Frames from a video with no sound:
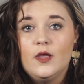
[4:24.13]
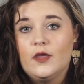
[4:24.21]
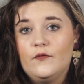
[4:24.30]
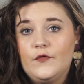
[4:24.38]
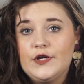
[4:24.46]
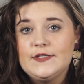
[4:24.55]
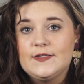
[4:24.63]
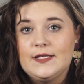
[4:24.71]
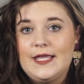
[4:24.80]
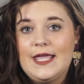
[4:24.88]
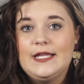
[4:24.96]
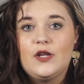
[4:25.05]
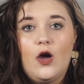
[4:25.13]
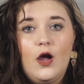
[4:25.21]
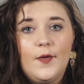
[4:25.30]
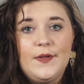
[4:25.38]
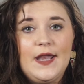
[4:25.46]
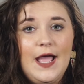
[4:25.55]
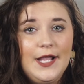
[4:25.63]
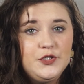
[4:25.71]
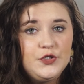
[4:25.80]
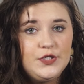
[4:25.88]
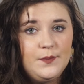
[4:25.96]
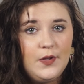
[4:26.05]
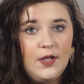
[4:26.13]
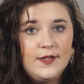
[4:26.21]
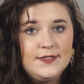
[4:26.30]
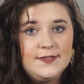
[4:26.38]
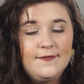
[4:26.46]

Conversely, in carbon-hydrogen bonds,